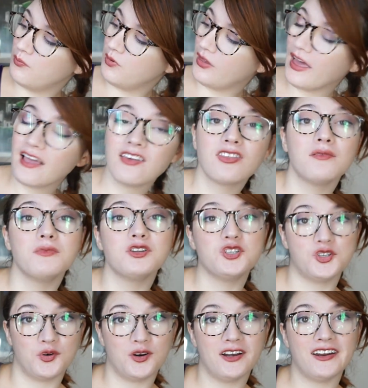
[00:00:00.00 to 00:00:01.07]
like the
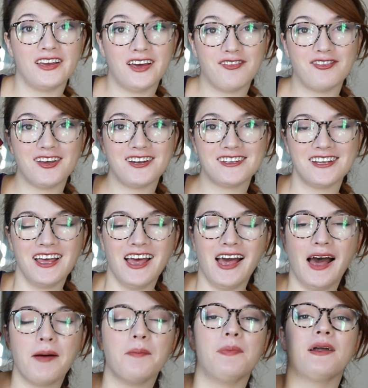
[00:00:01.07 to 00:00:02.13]
majority of it,
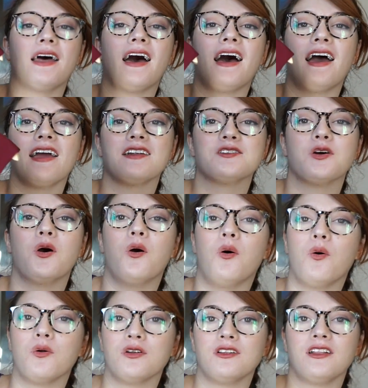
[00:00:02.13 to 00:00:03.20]
but I
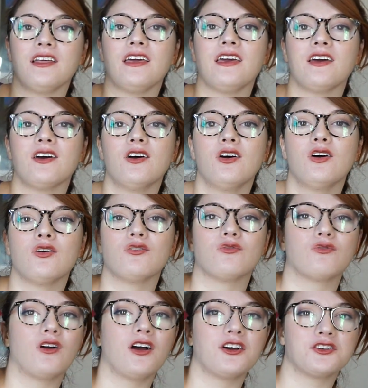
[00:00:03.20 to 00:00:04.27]
totally
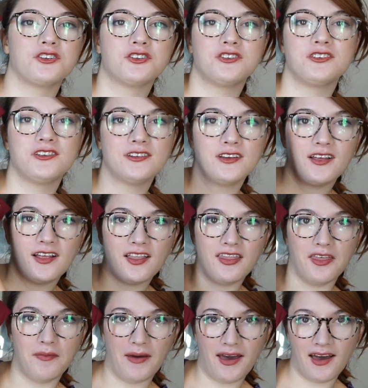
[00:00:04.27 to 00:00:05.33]
rushed
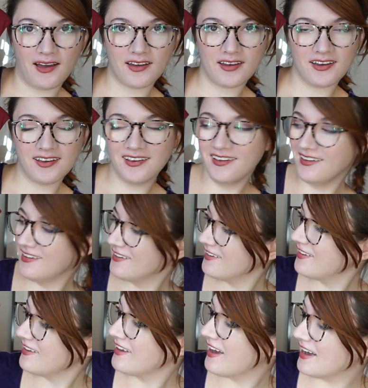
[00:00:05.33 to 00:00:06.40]
the back.
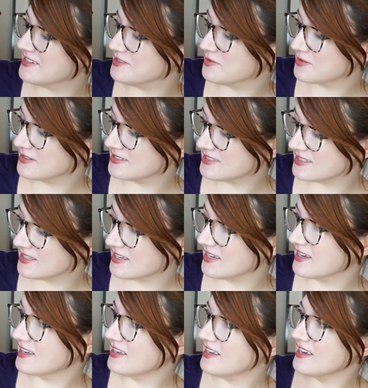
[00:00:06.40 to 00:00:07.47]
As you can
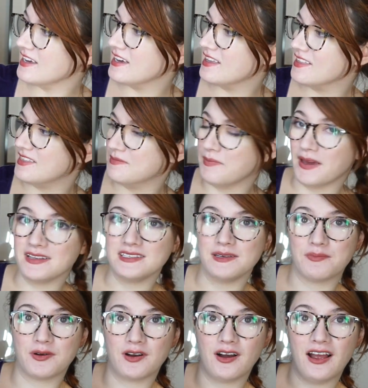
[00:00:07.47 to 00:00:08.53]
see, my
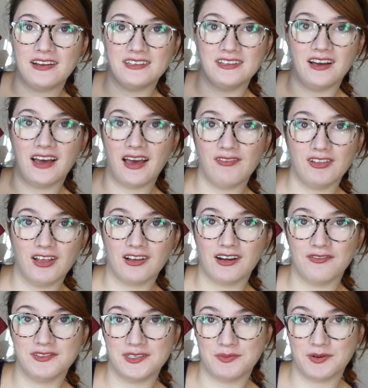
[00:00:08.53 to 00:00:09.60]
zipper, I did not have a long
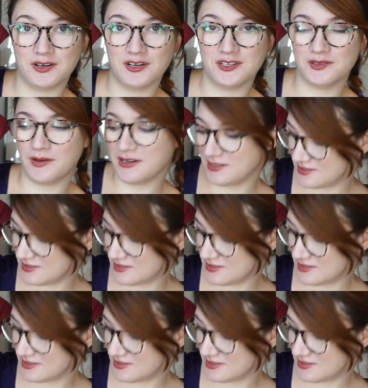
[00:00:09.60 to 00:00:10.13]
enough zipper, so I